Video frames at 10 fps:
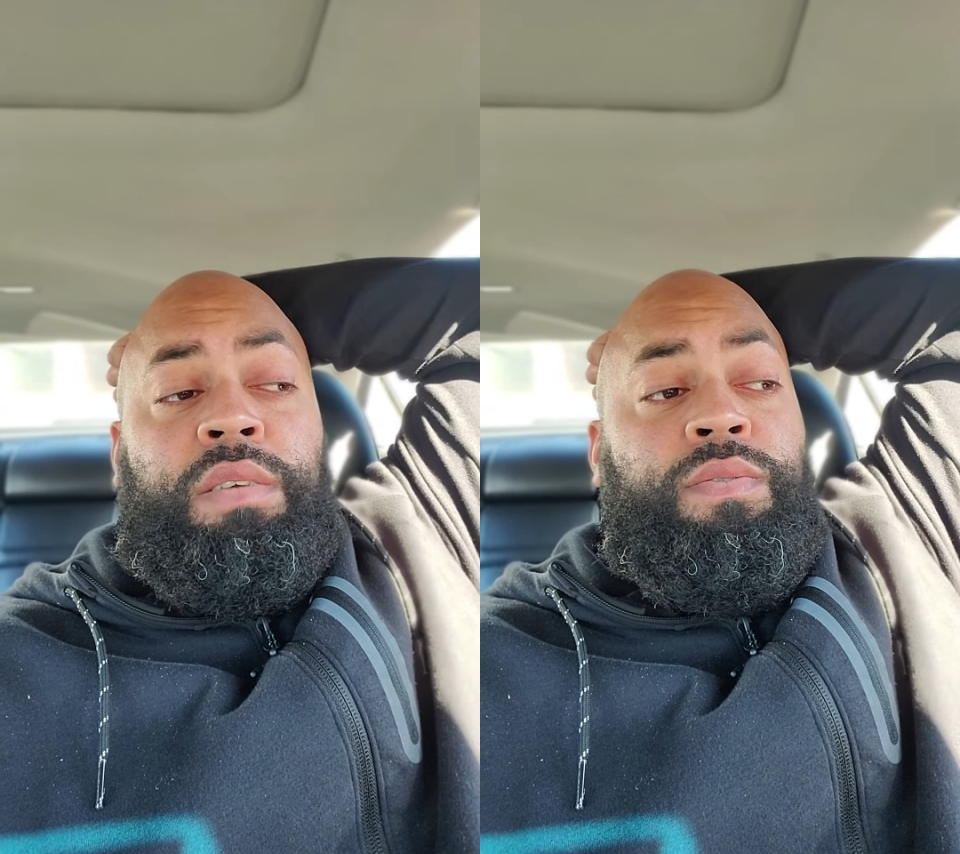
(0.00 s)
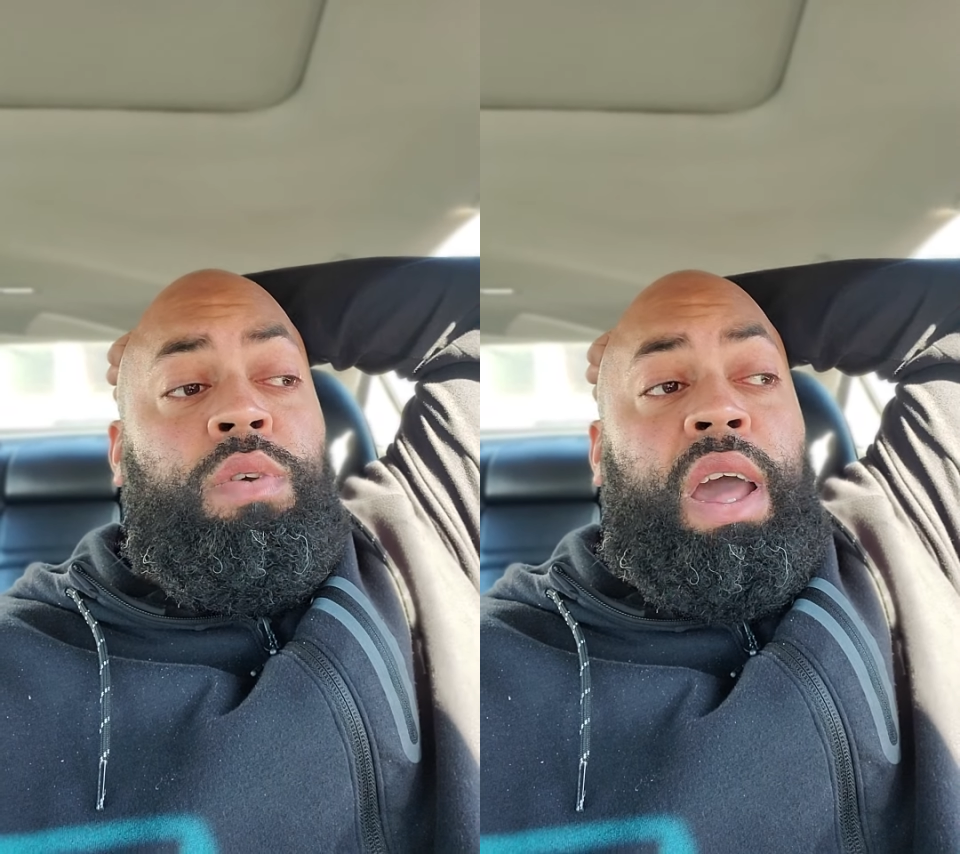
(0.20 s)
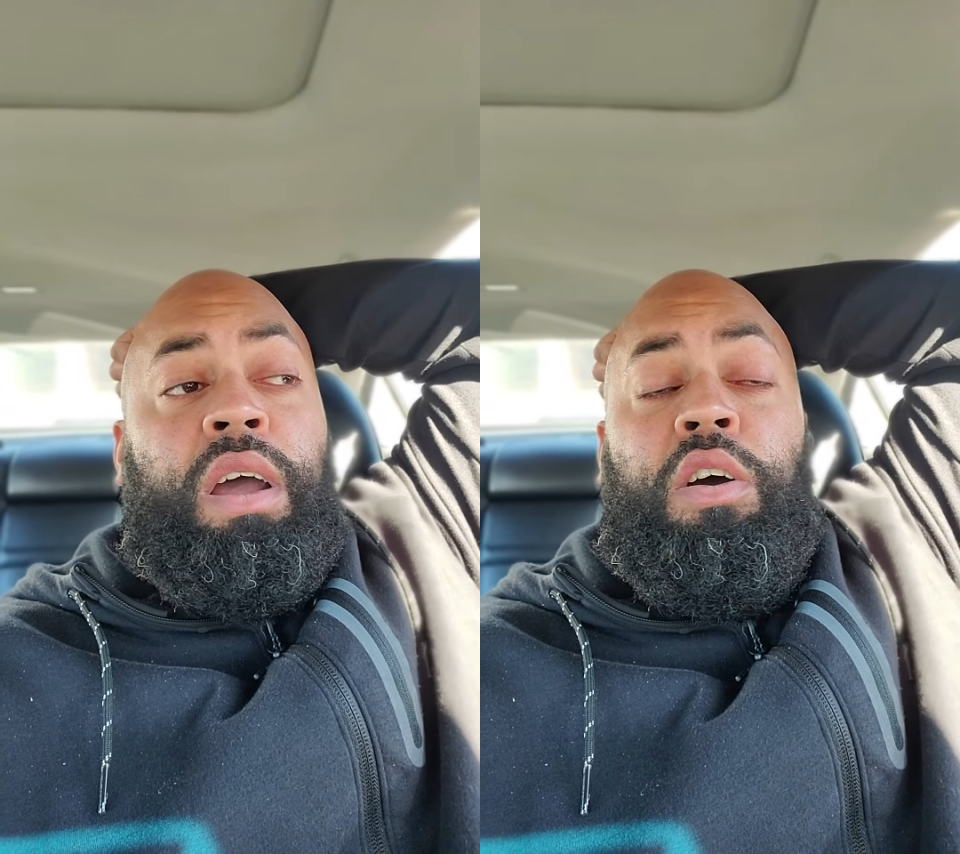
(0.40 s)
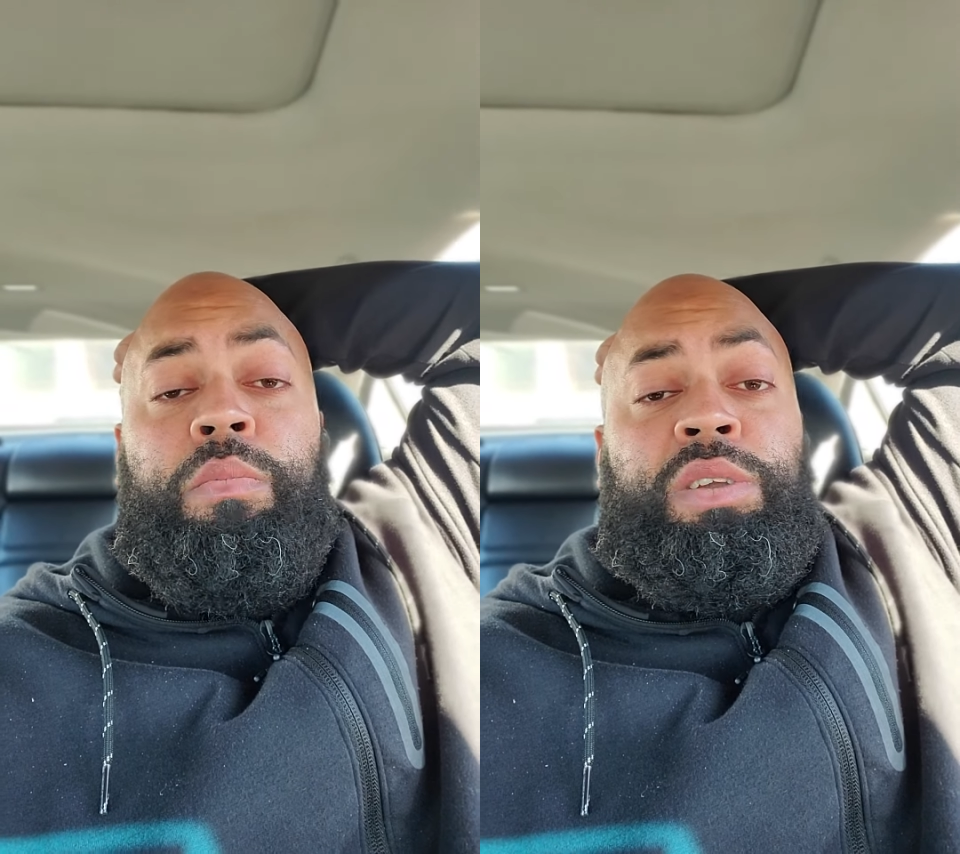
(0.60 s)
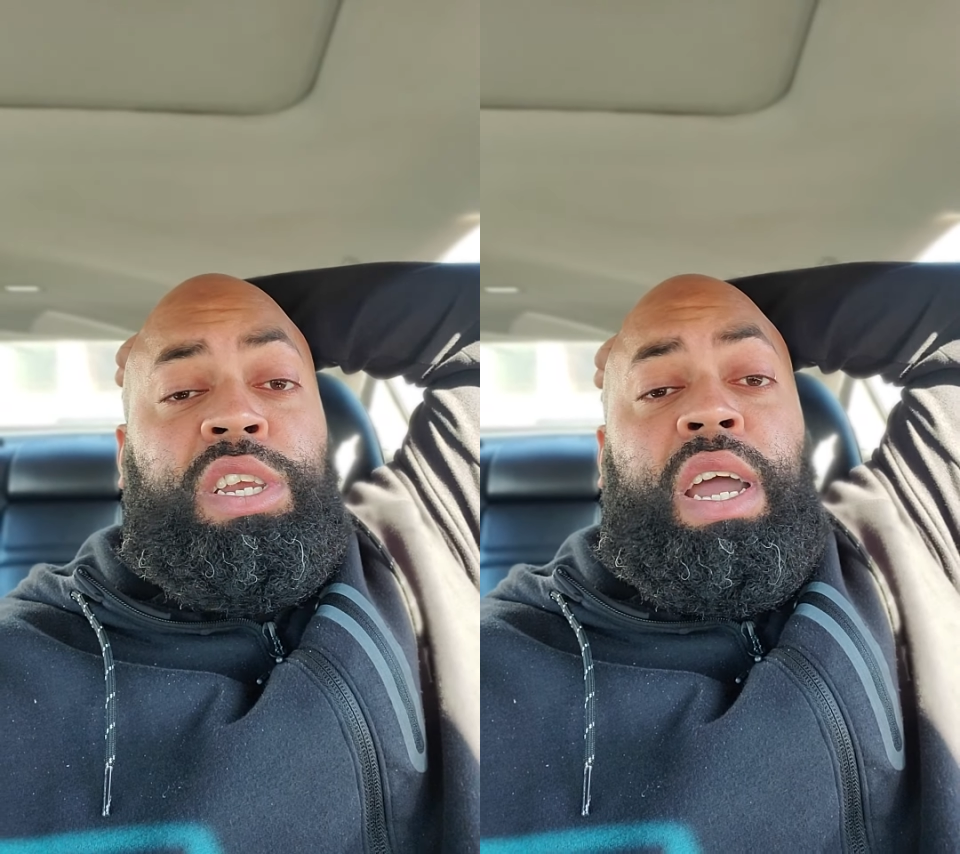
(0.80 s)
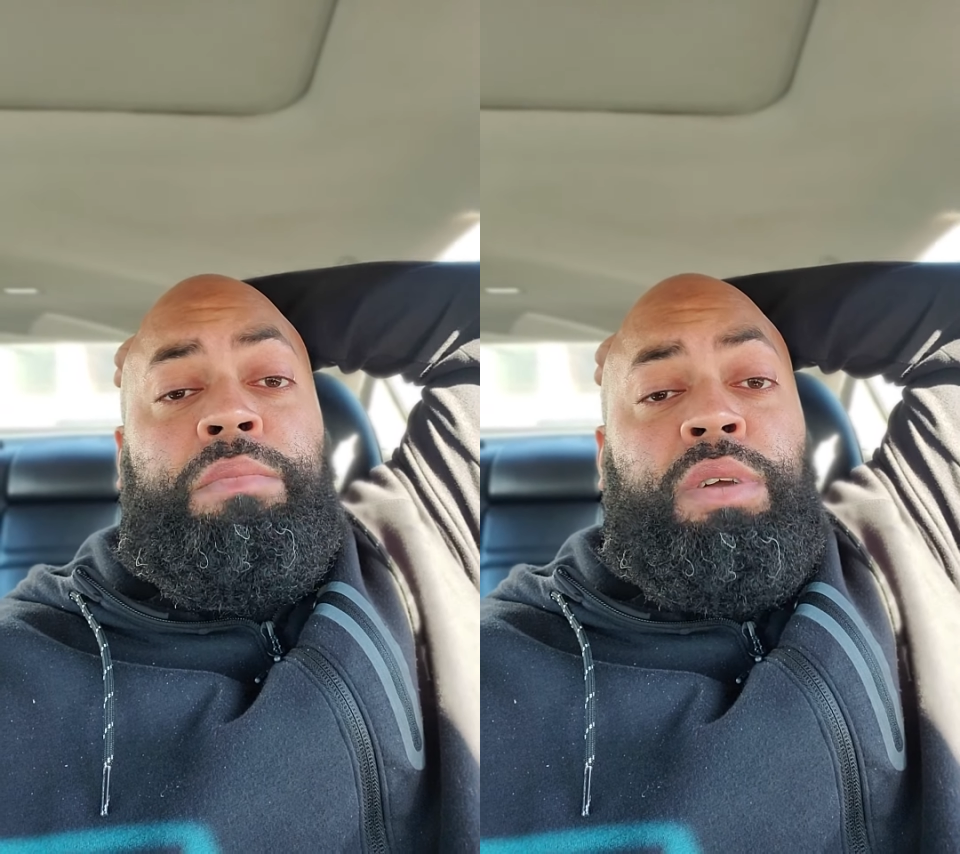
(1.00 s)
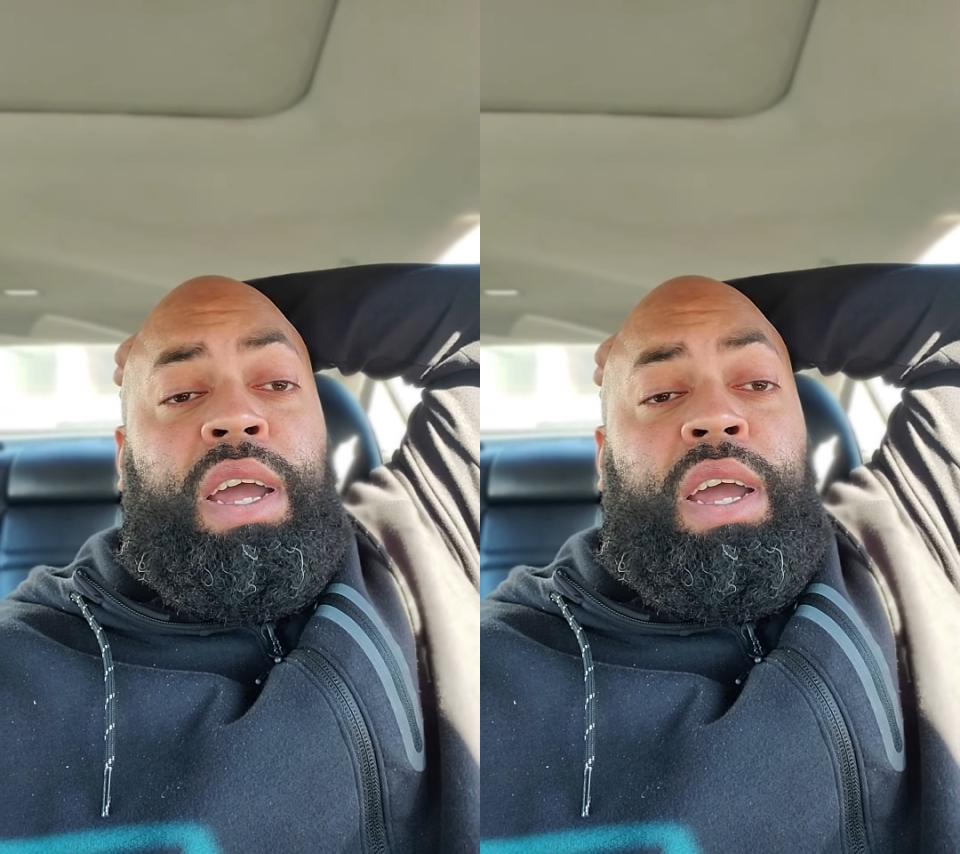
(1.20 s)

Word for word: If you got an open shot, bro,